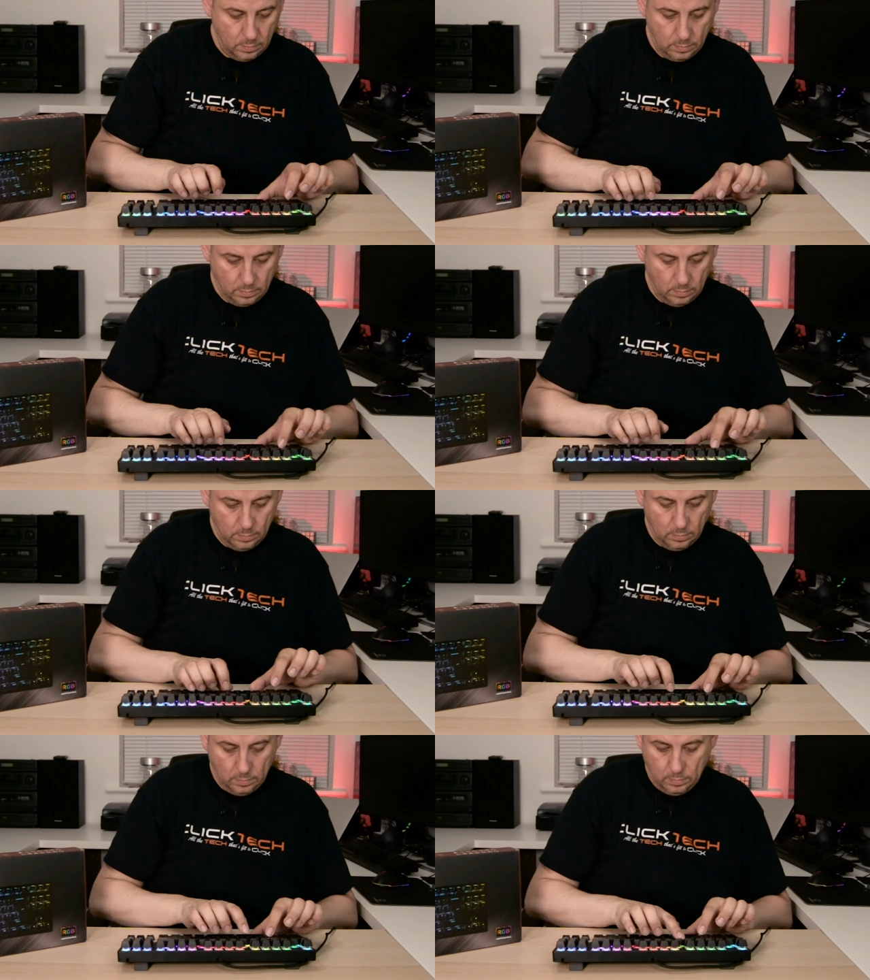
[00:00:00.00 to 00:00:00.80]

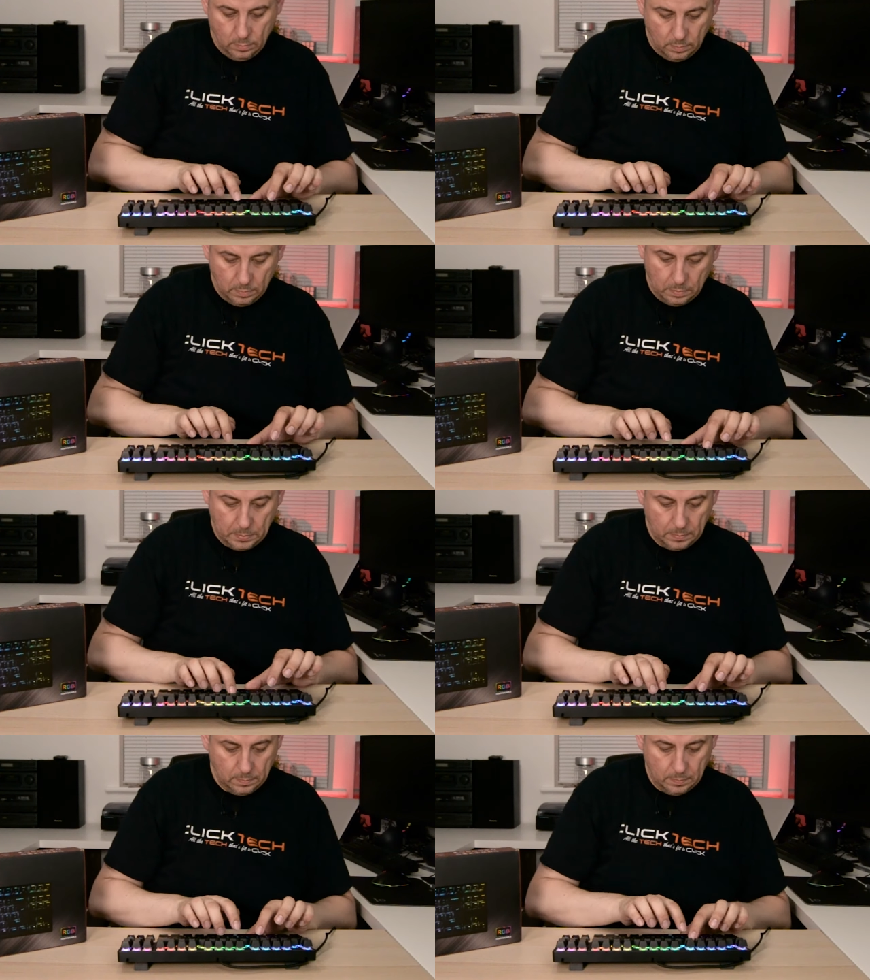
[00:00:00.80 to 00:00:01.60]

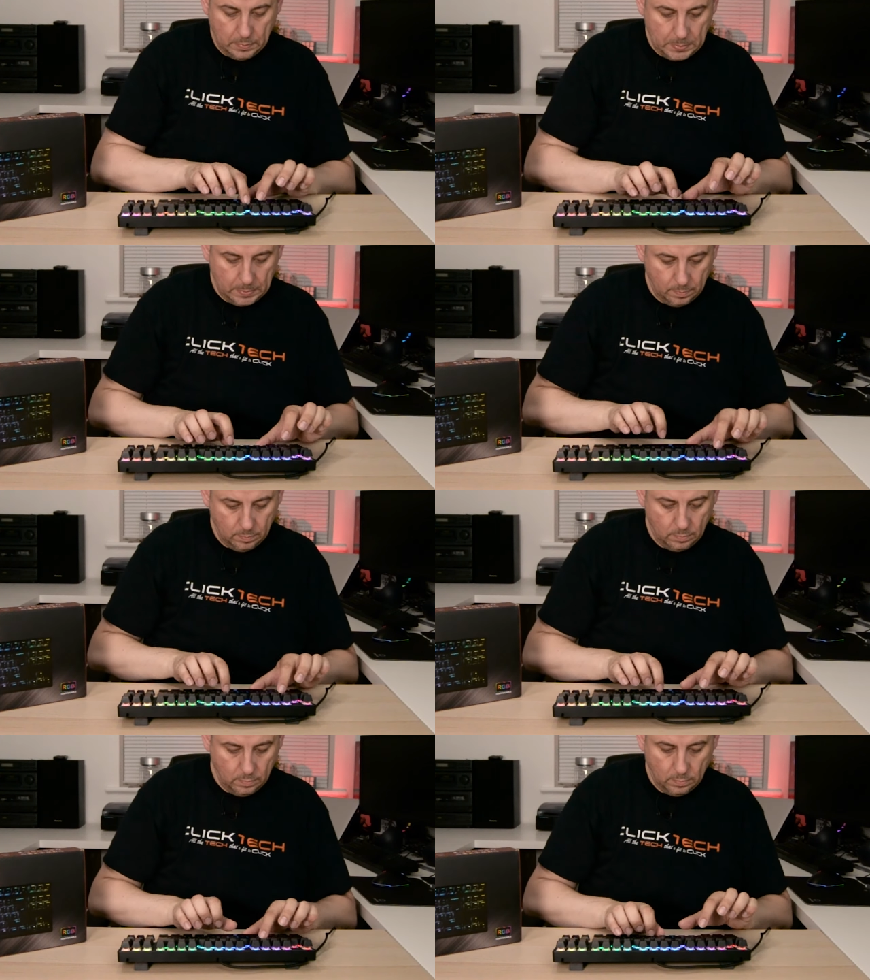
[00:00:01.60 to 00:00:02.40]

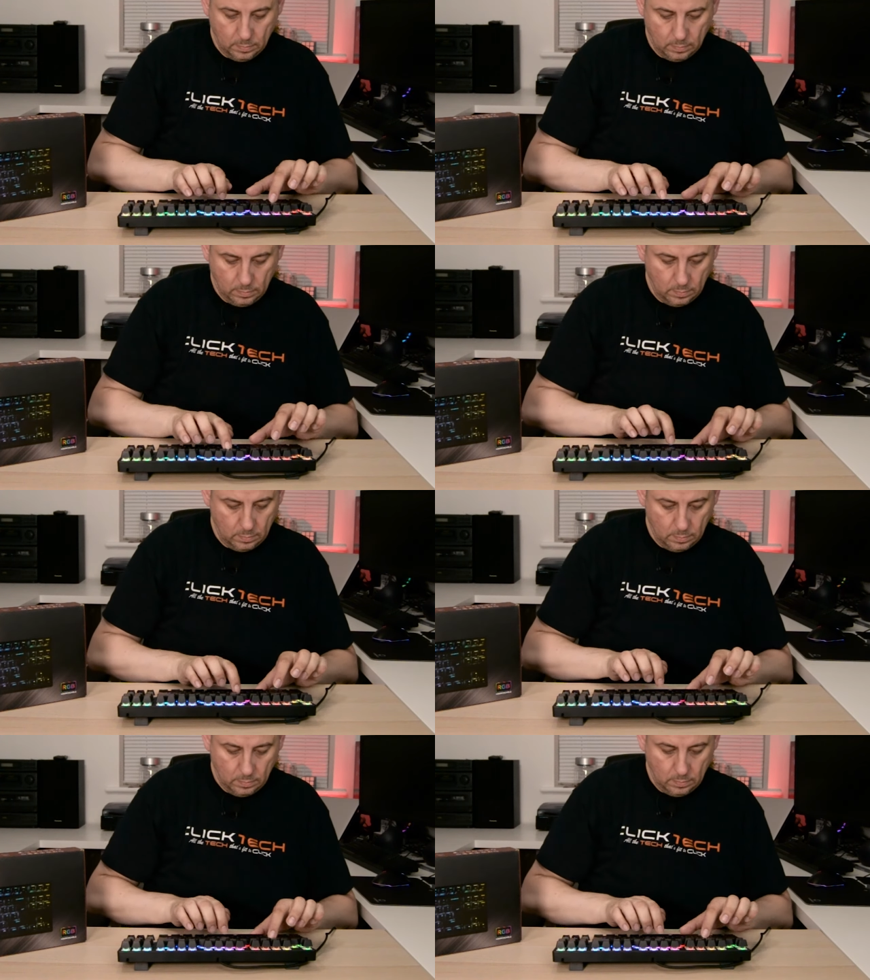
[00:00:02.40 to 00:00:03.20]

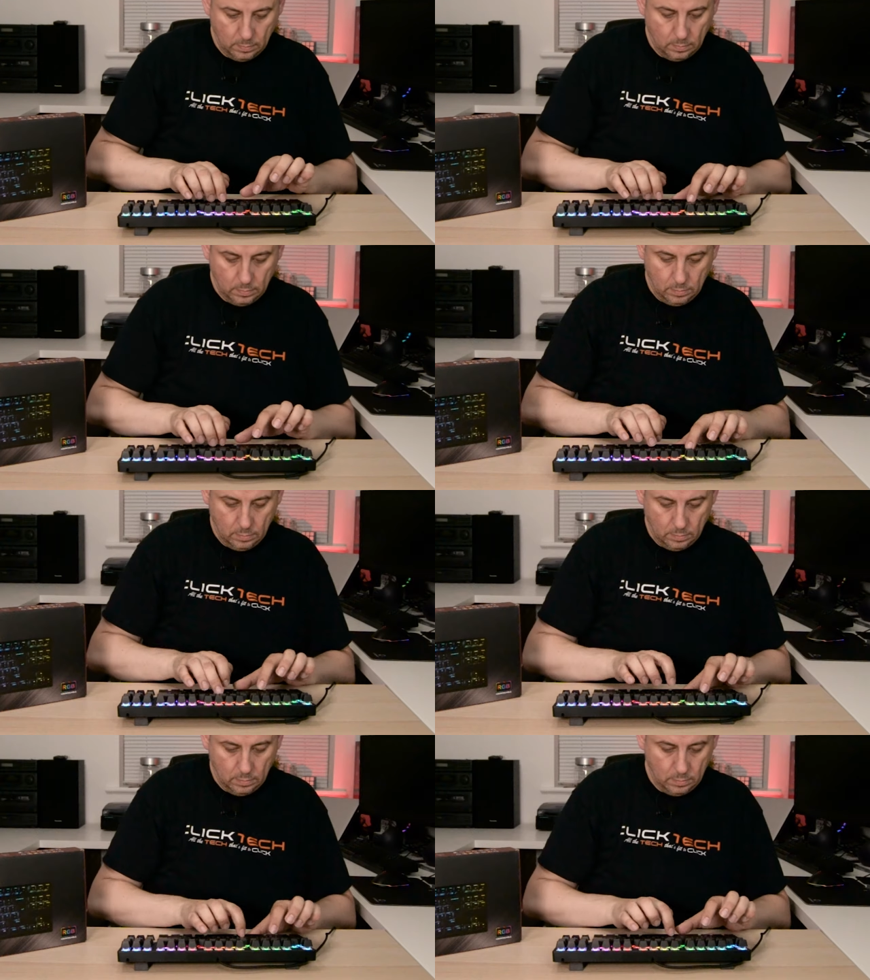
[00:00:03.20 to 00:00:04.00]

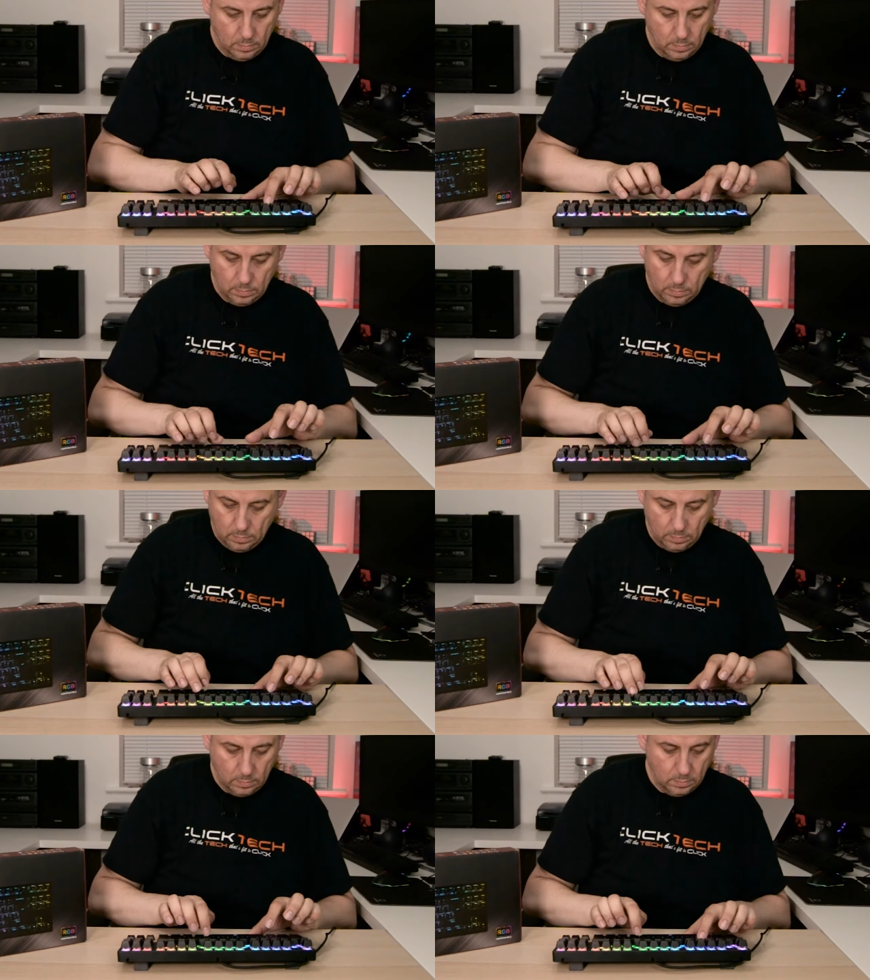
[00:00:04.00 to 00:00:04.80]

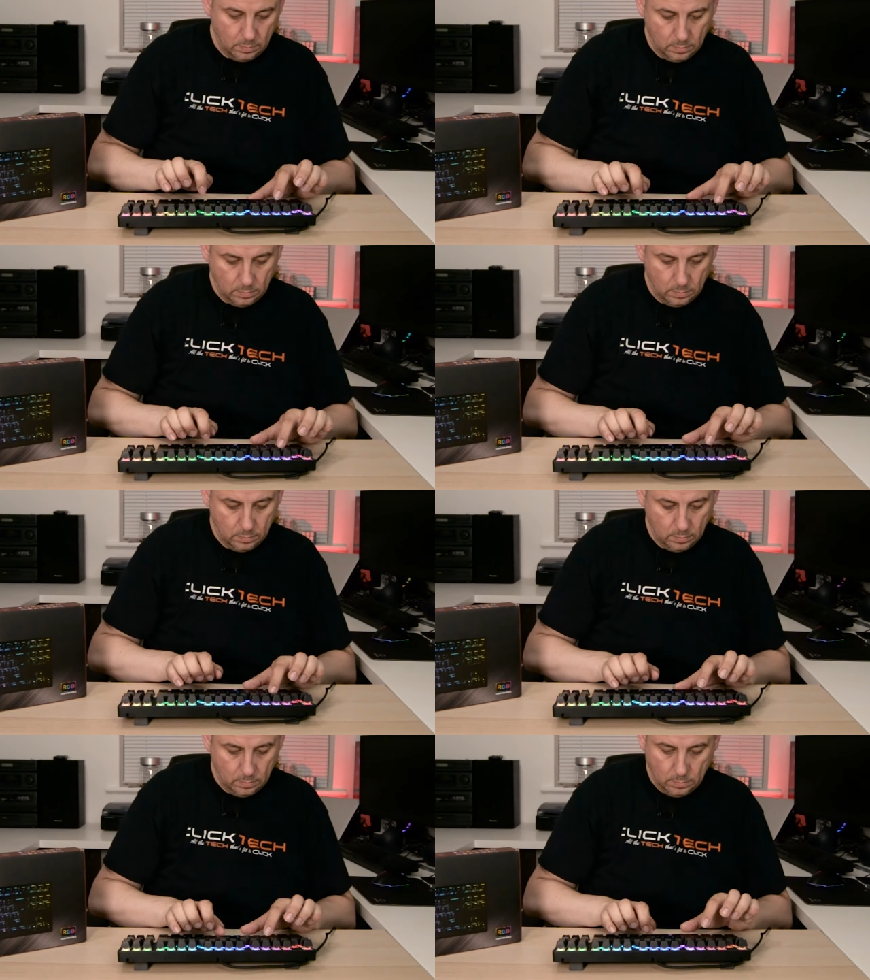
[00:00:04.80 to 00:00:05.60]

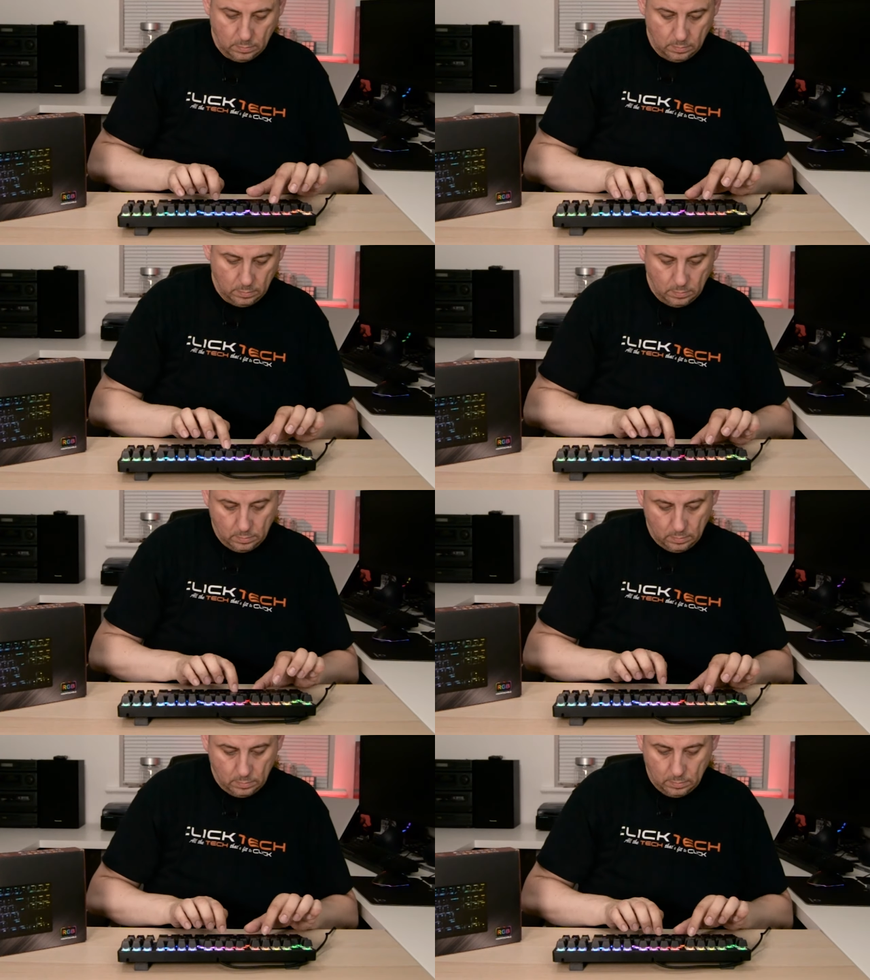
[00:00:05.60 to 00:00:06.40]

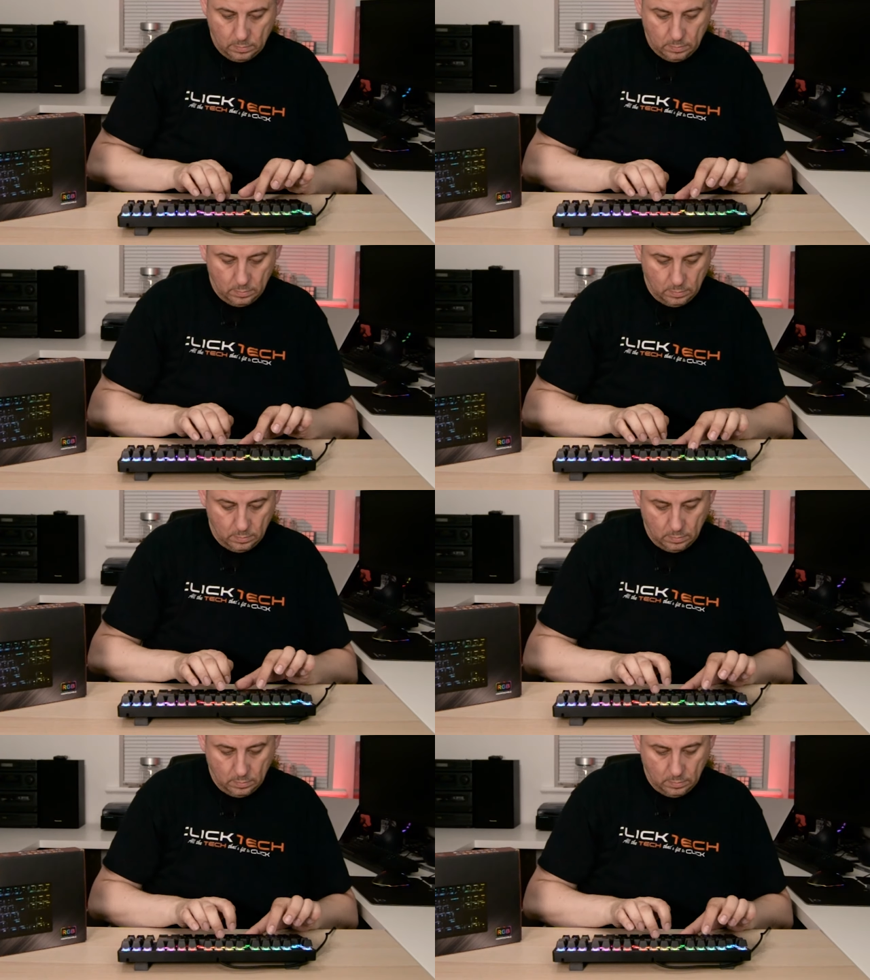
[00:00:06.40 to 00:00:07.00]
(silence)